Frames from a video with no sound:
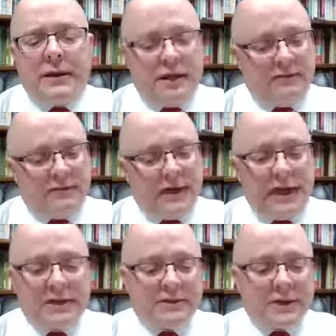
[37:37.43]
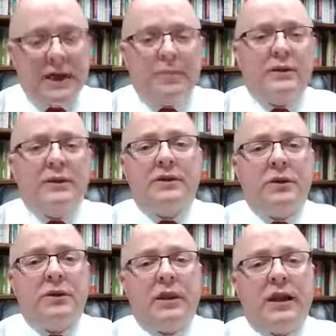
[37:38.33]
and if it hasn't happened
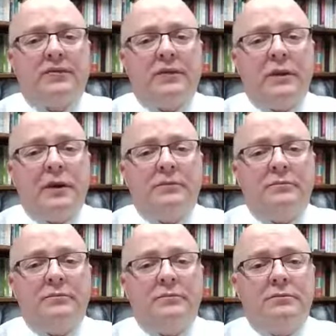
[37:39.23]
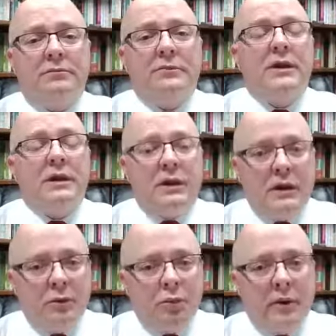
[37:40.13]
in your life yet,
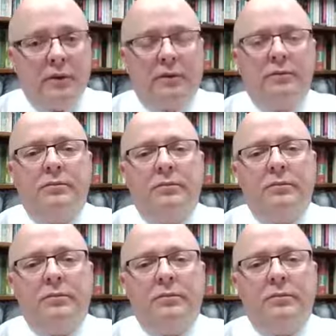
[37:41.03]
it will.